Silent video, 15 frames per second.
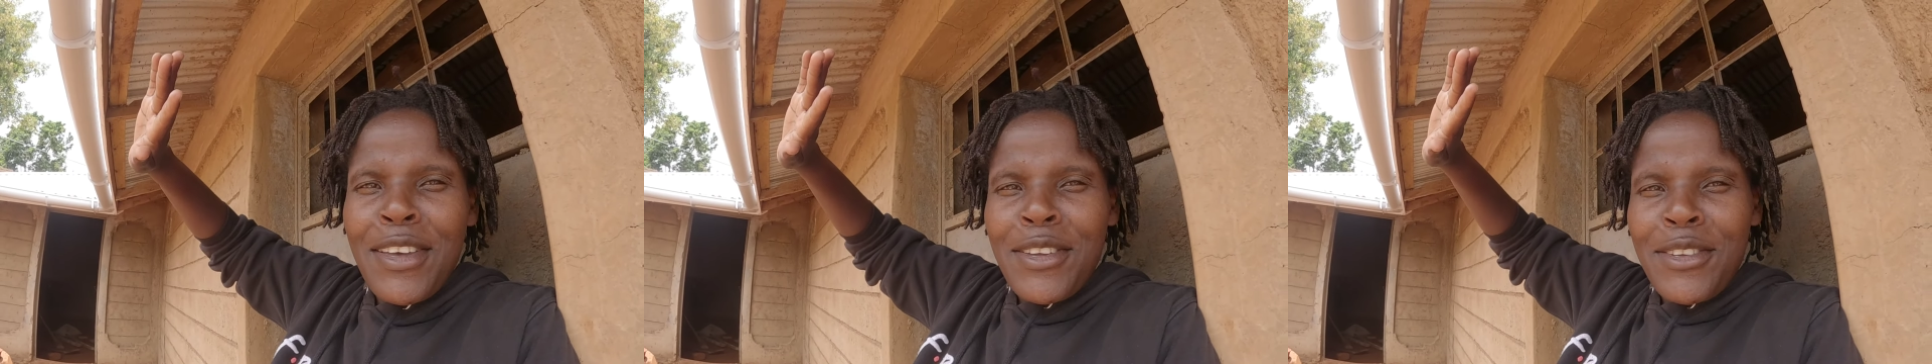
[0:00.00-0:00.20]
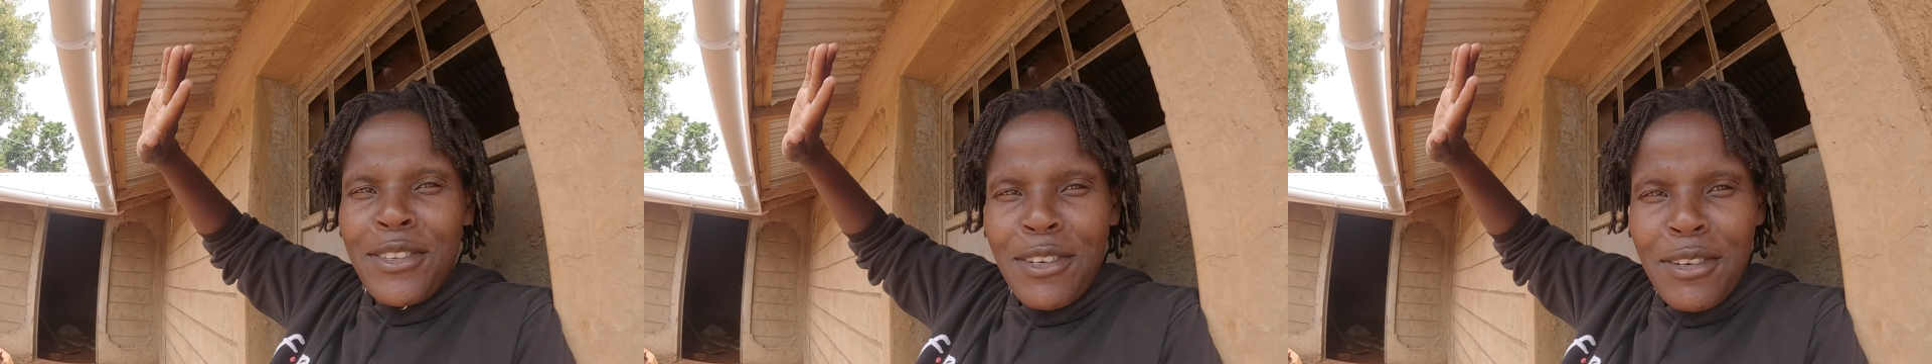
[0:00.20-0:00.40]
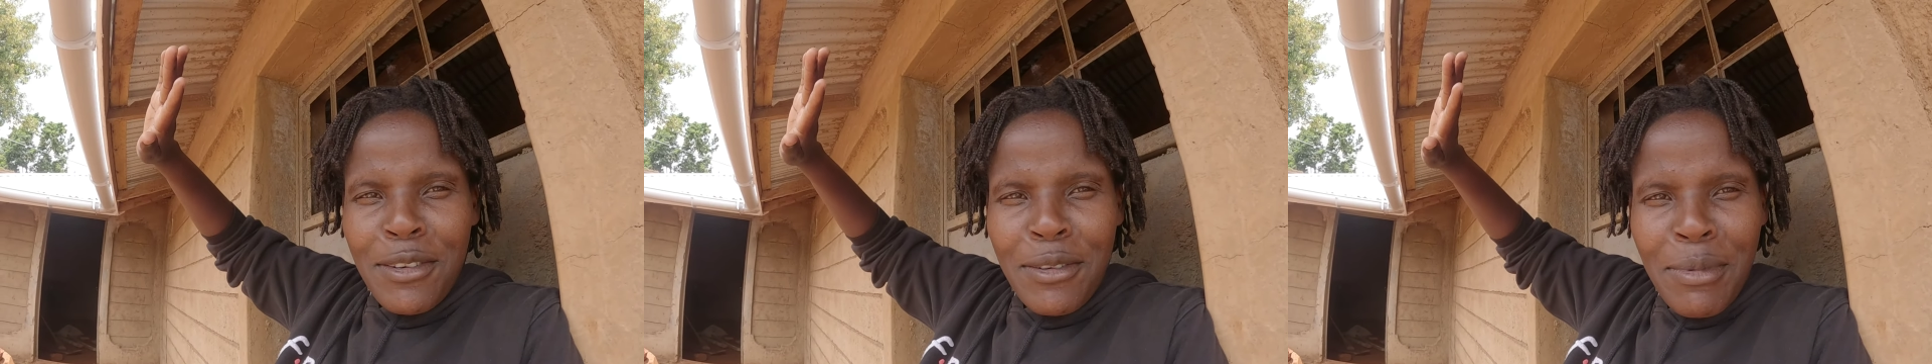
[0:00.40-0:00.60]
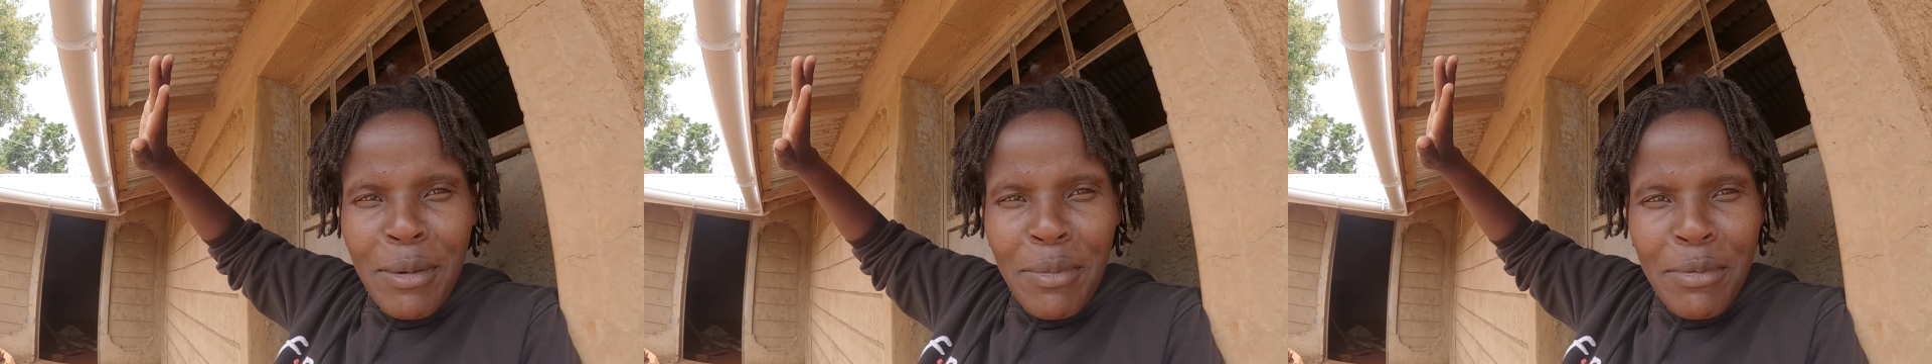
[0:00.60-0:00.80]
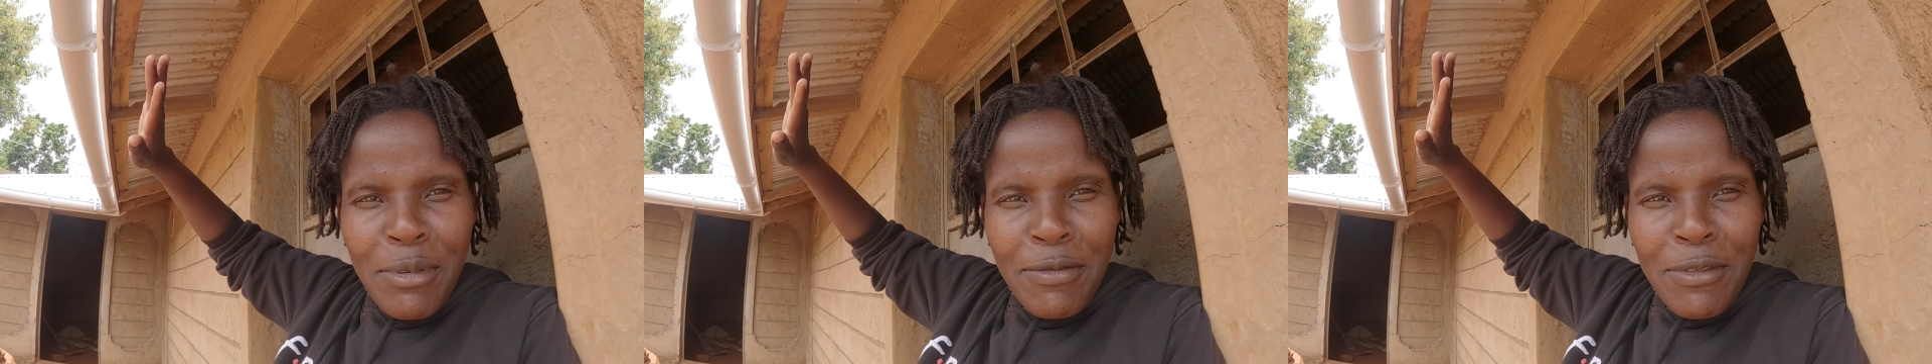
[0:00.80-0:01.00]
So
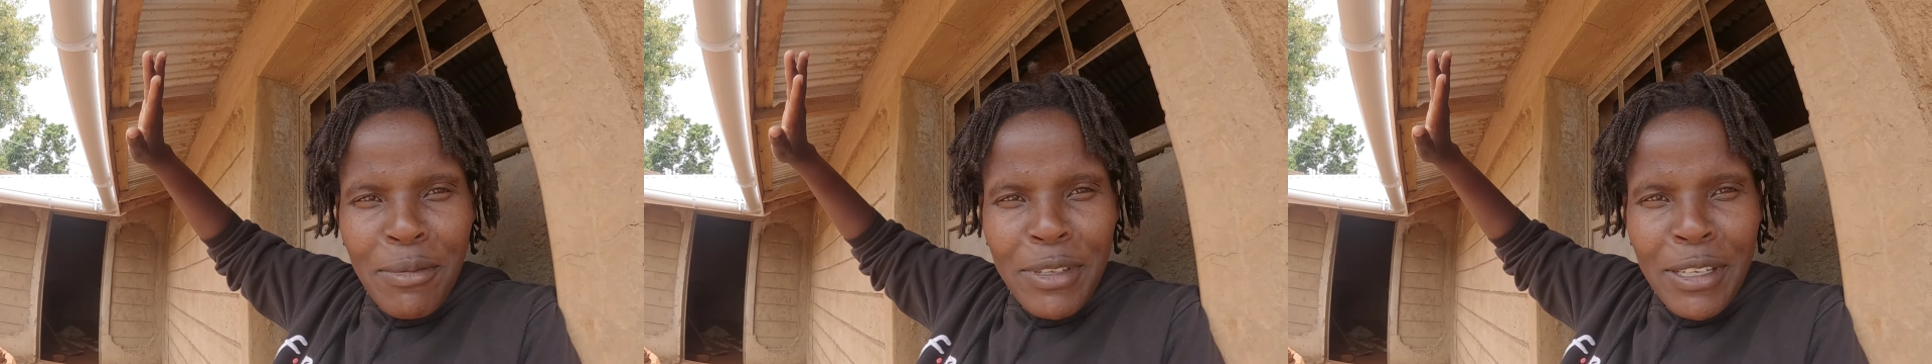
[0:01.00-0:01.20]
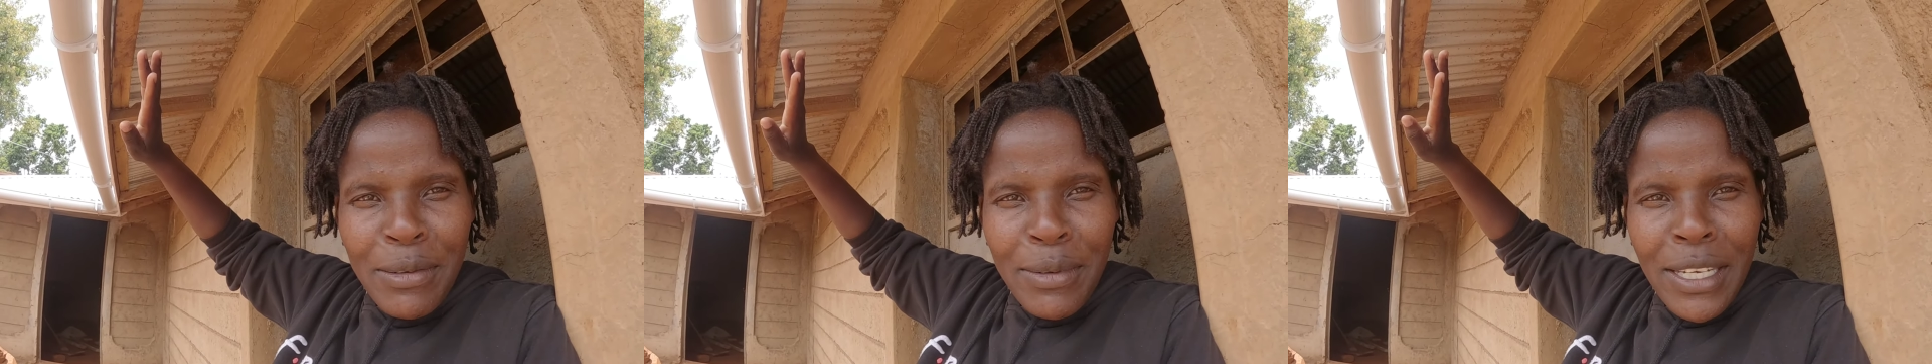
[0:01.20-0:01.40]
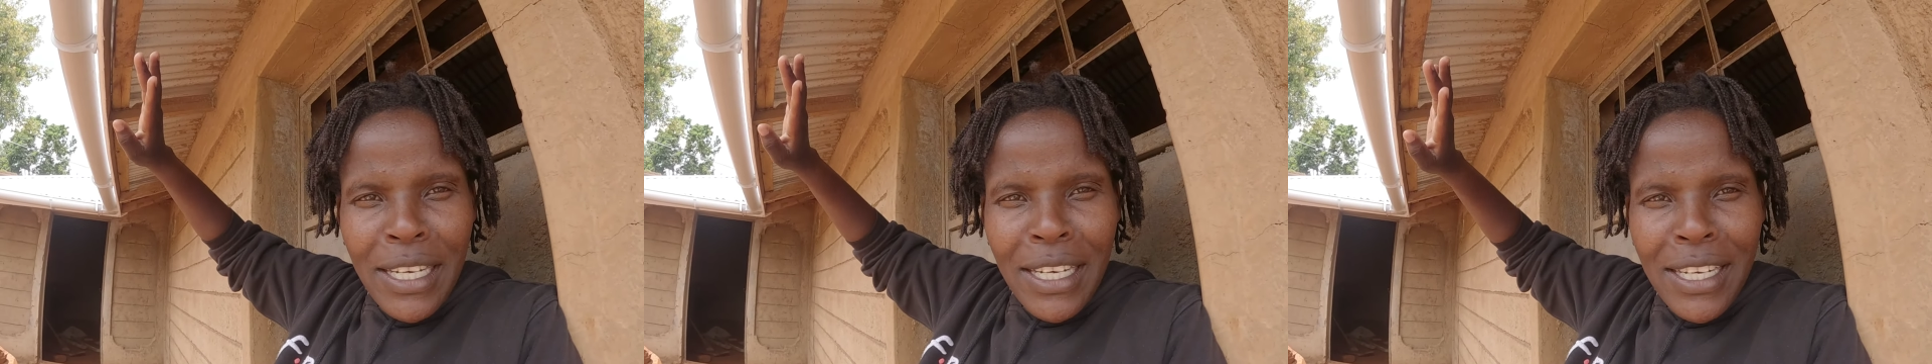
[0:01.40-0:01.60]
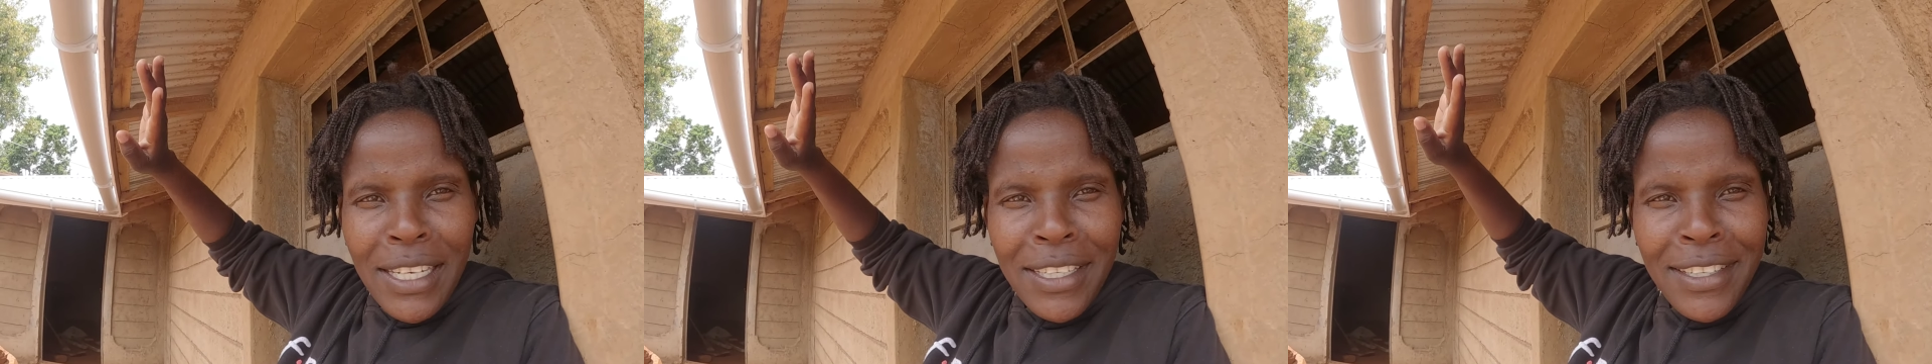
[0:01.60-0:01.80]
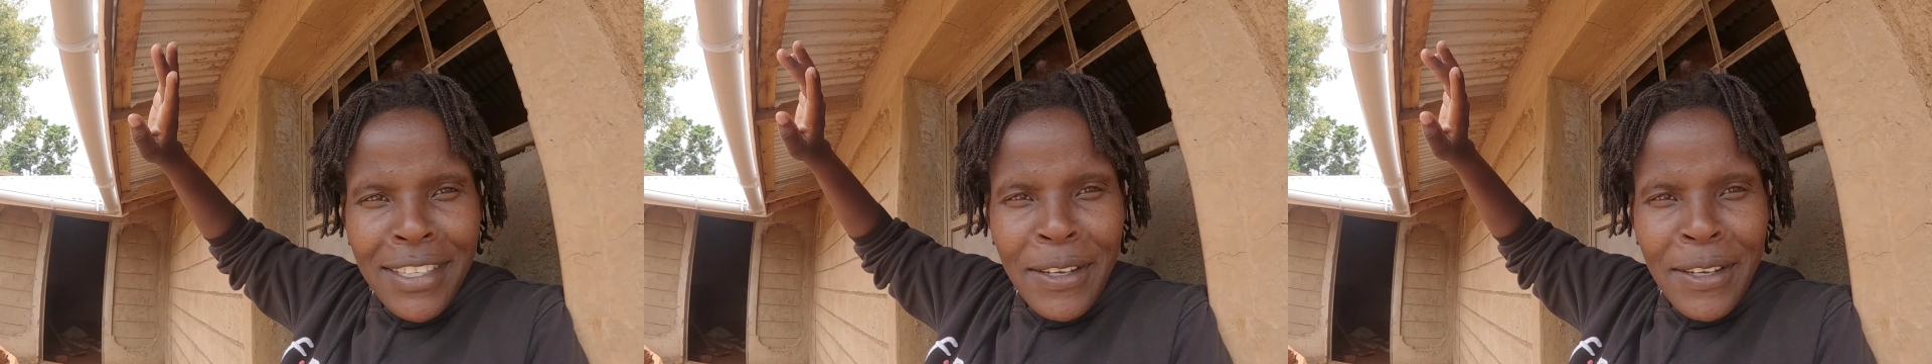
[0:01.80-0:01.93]
my people from Jamaica,